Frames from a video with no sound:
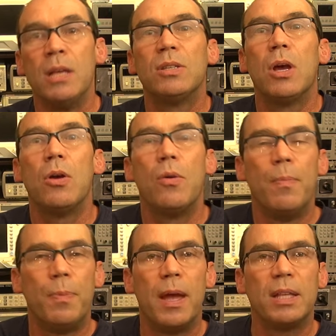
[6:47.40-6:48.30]
So
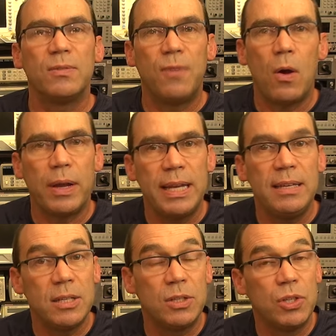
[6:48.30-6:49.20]
it's far
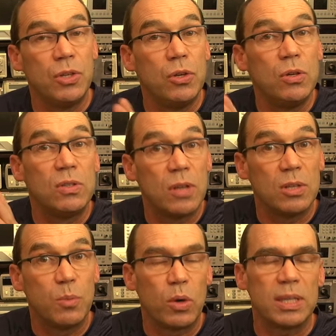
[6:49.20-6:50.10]
easier to use
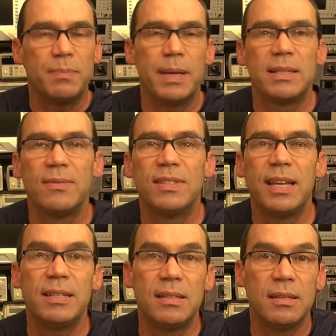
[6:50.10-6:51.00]
those more expensive
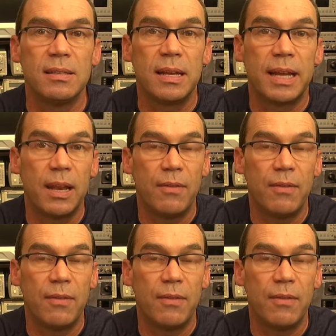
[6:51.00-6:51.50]
sensors and get